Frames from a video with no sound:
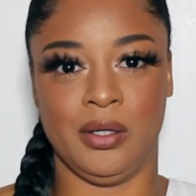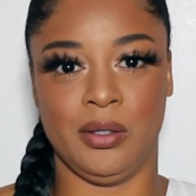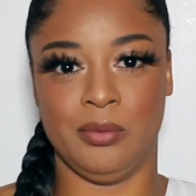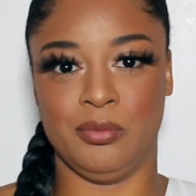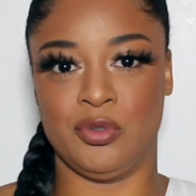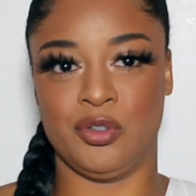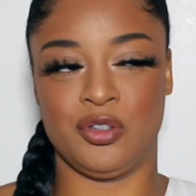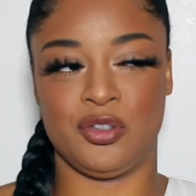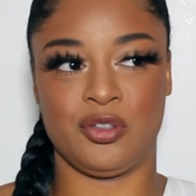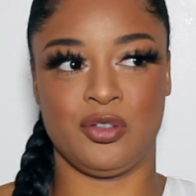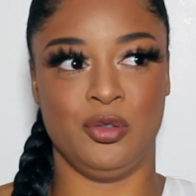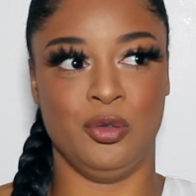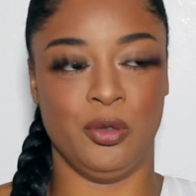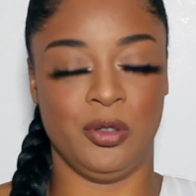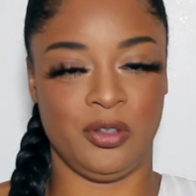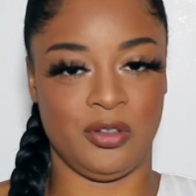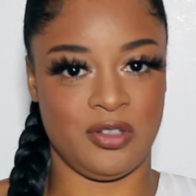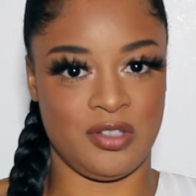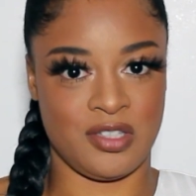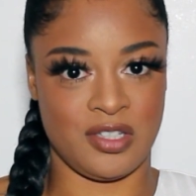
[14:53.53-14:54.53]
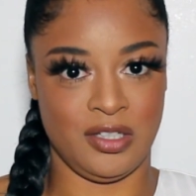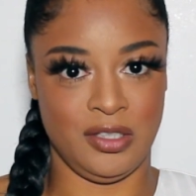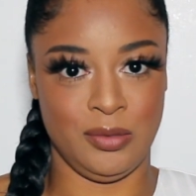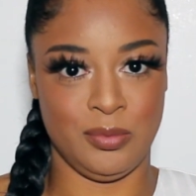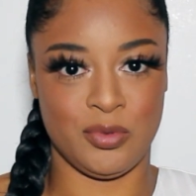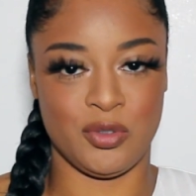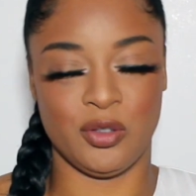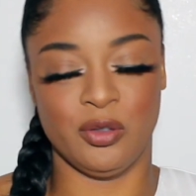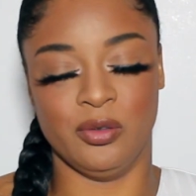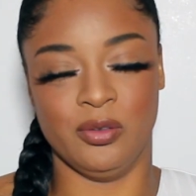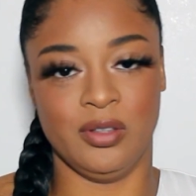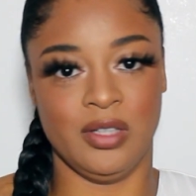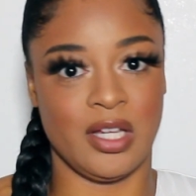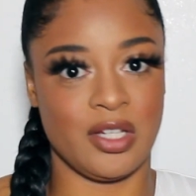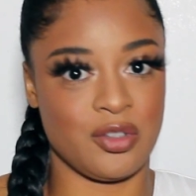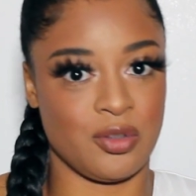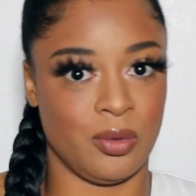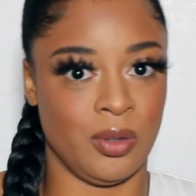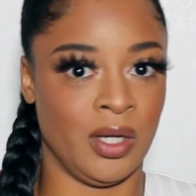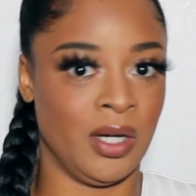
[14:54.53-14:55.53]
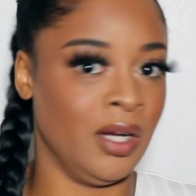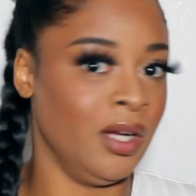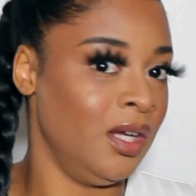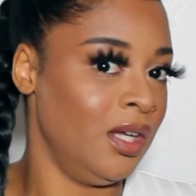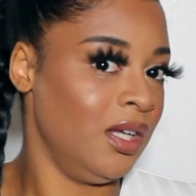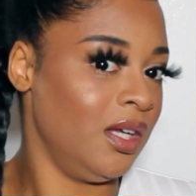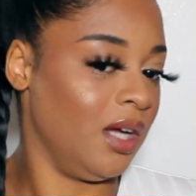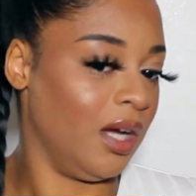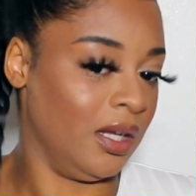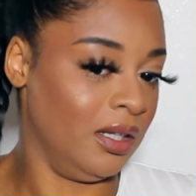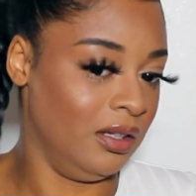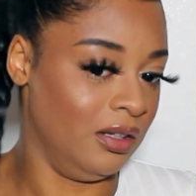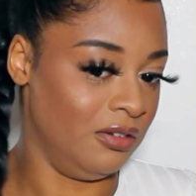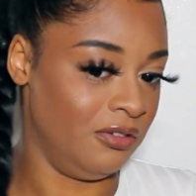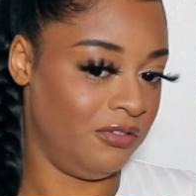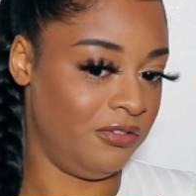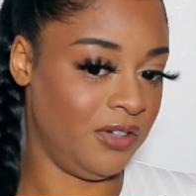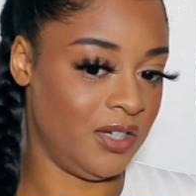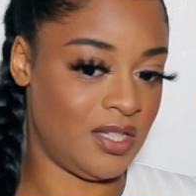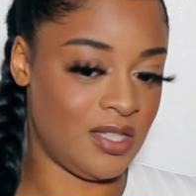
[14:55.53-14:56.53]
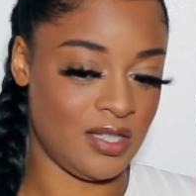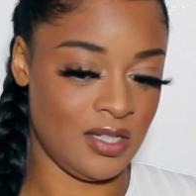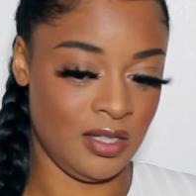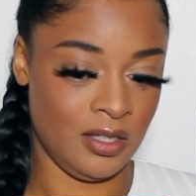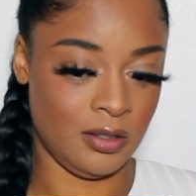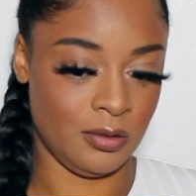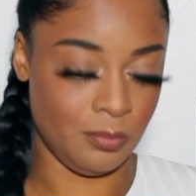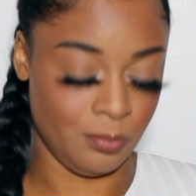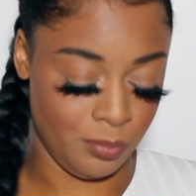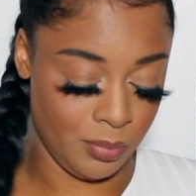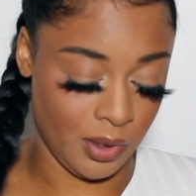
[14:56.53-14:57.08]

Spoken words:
I'm just going to sleep, so that's why I didn't fix it.